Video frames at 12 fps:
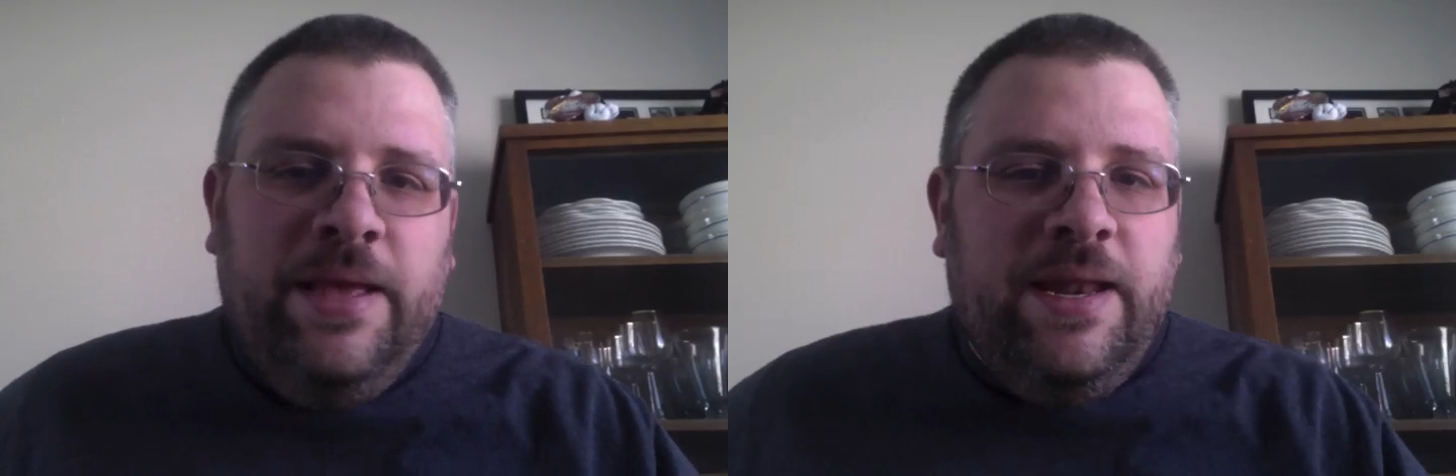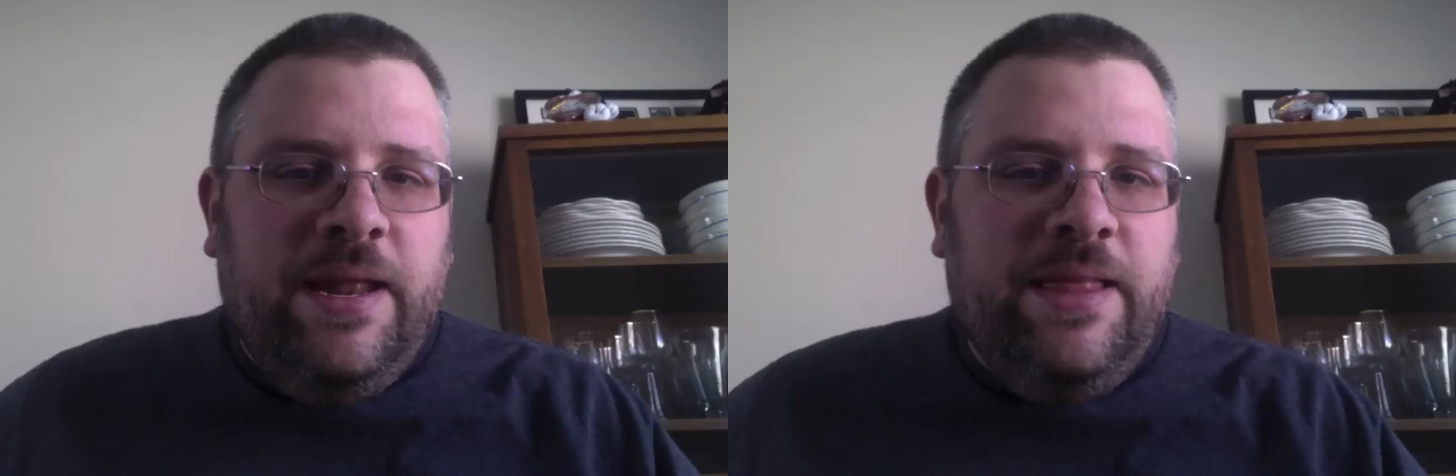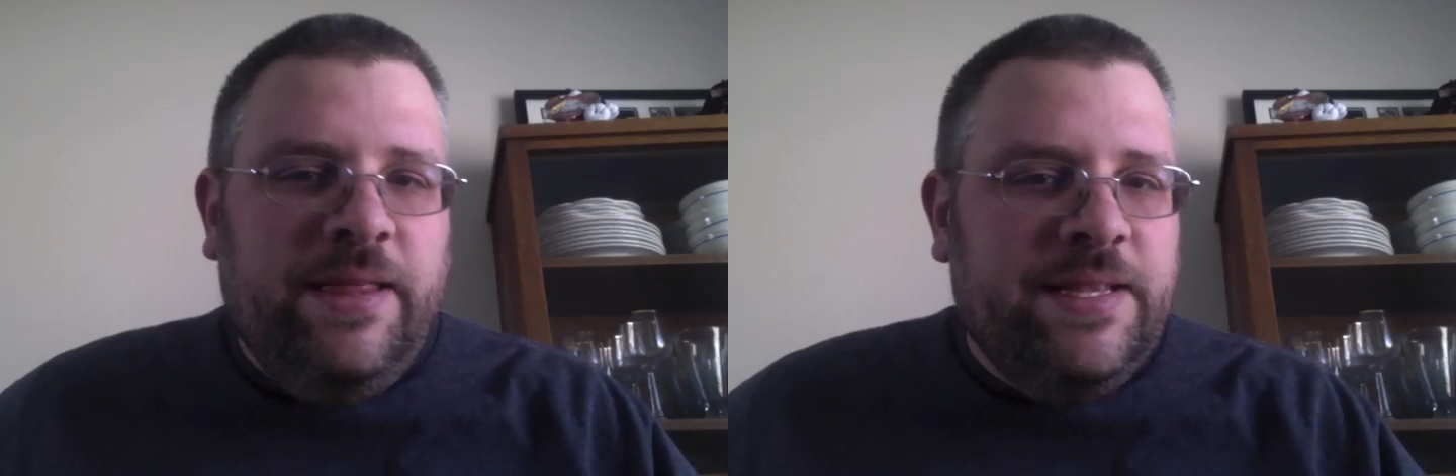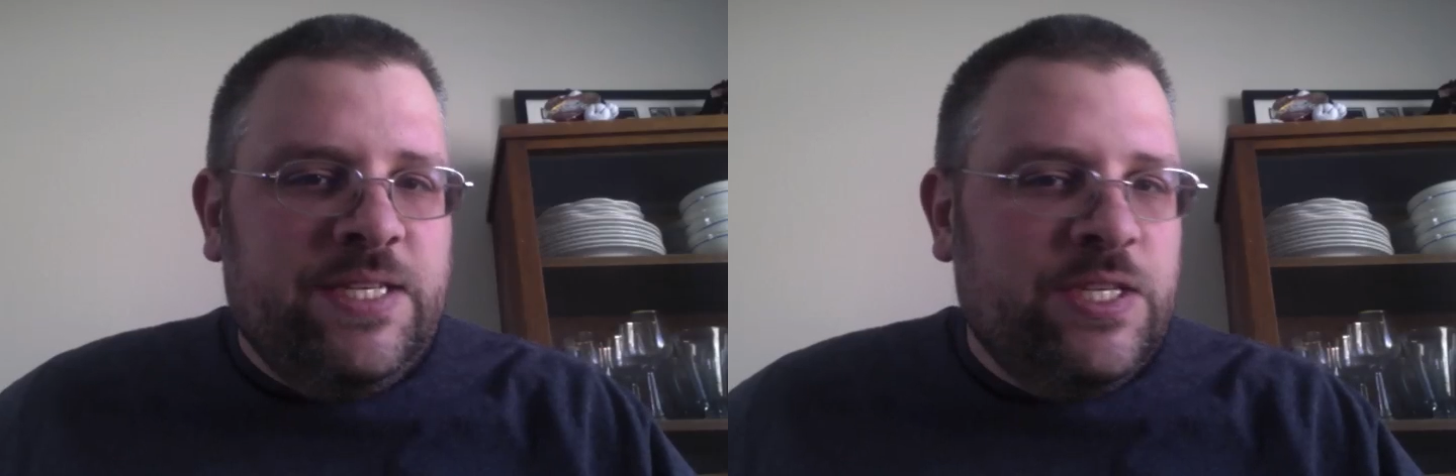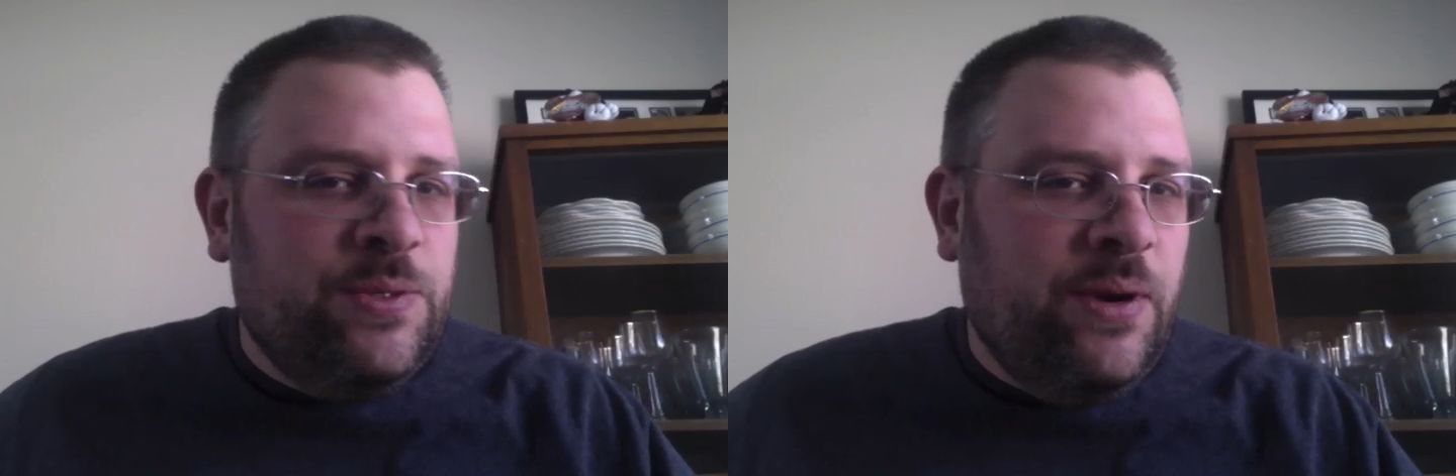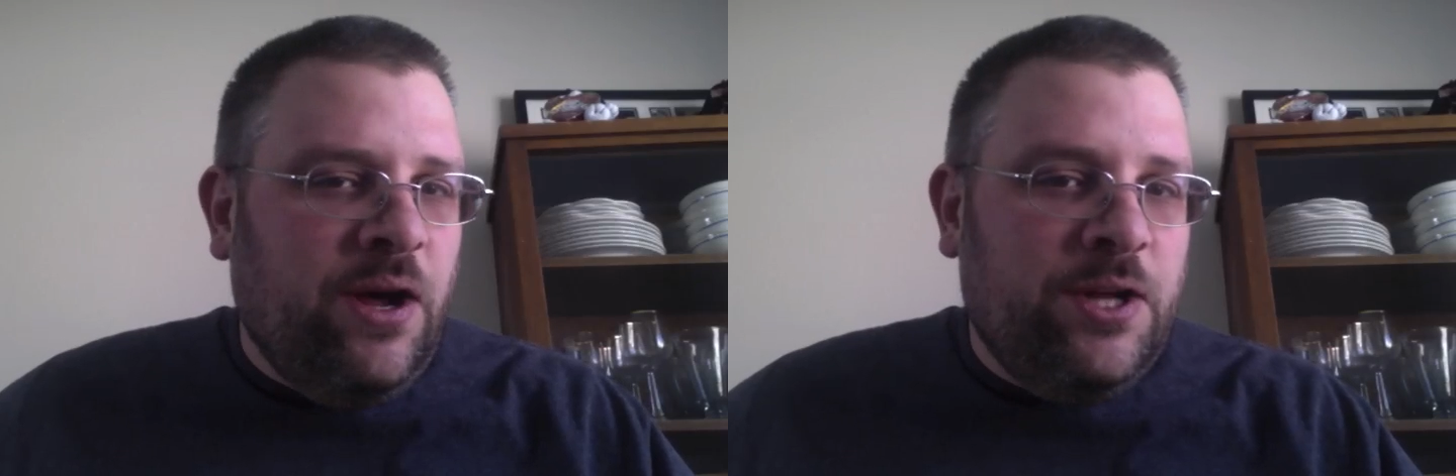And I think this is
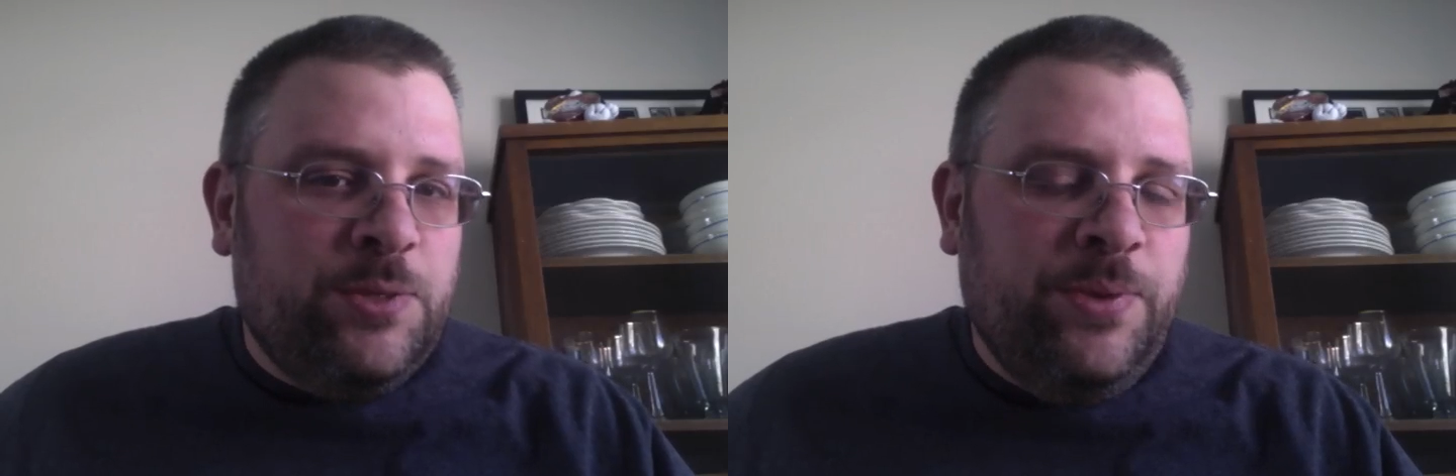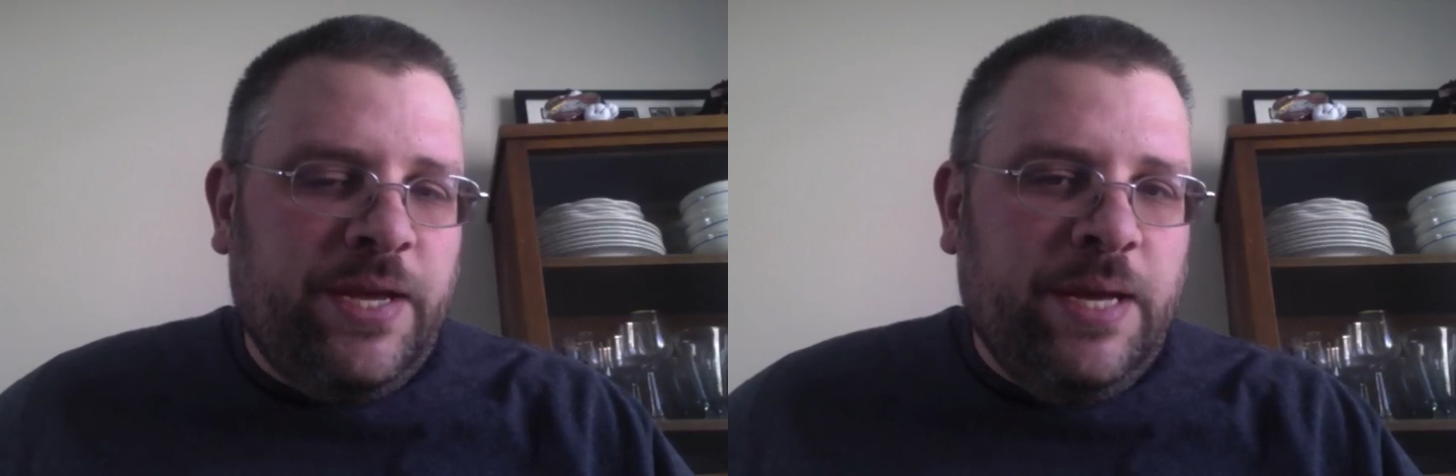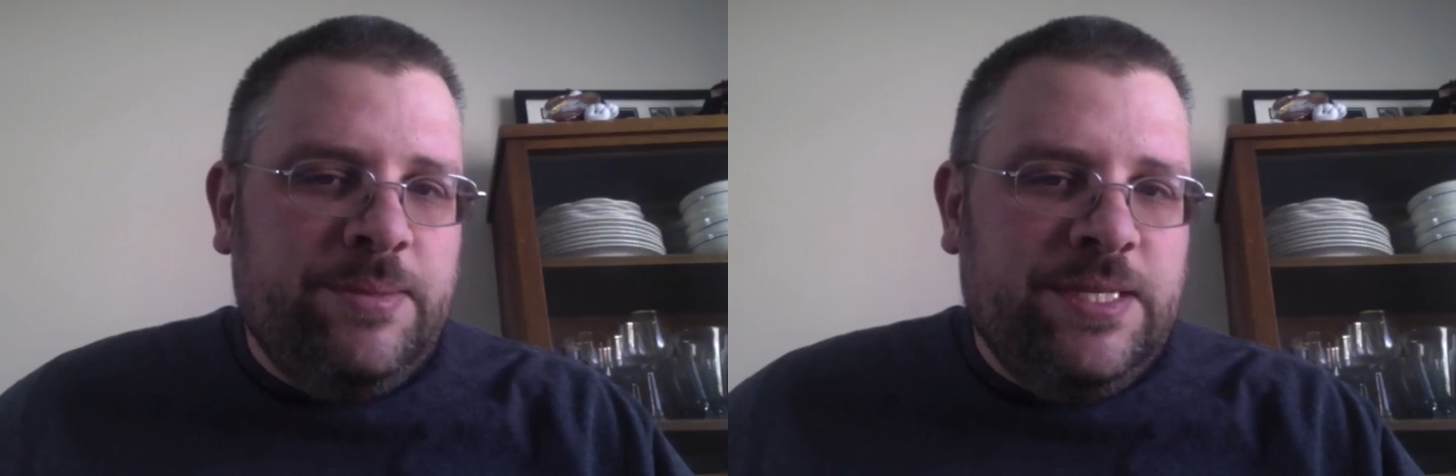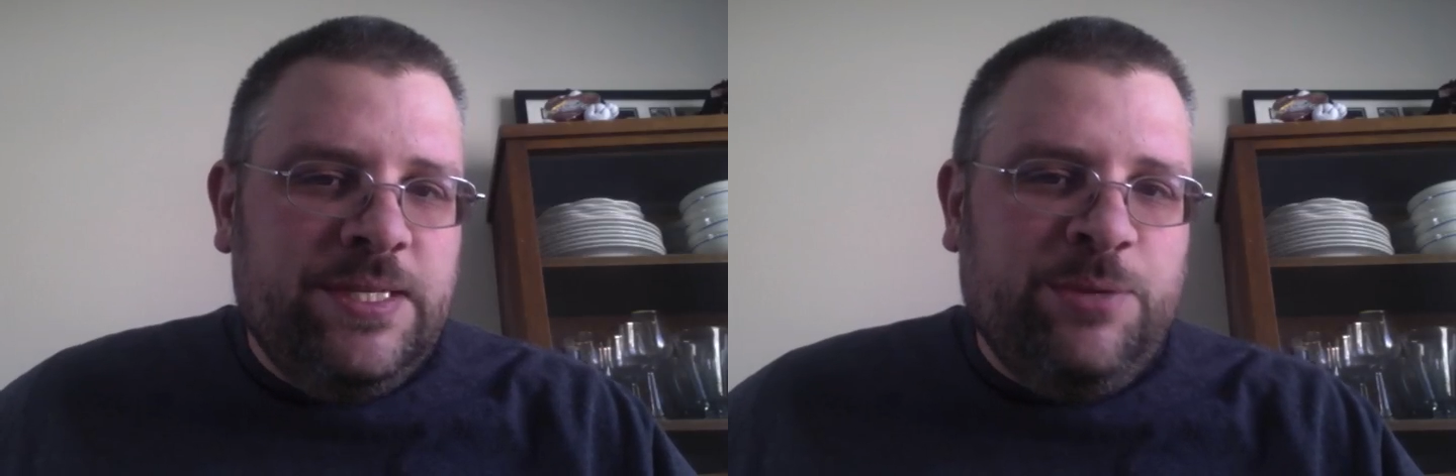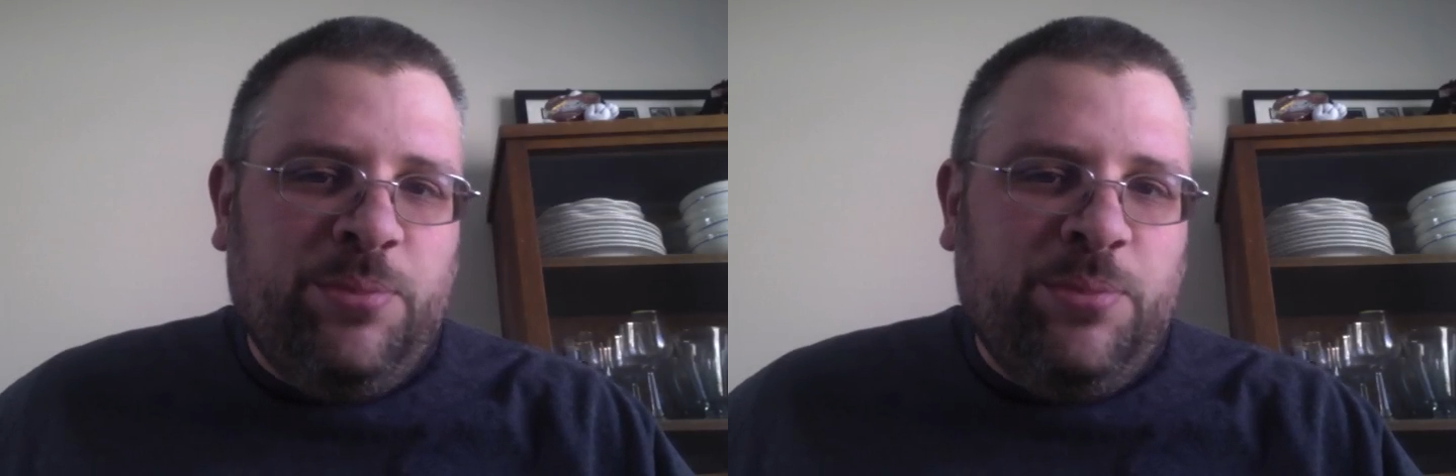what ultimately comes into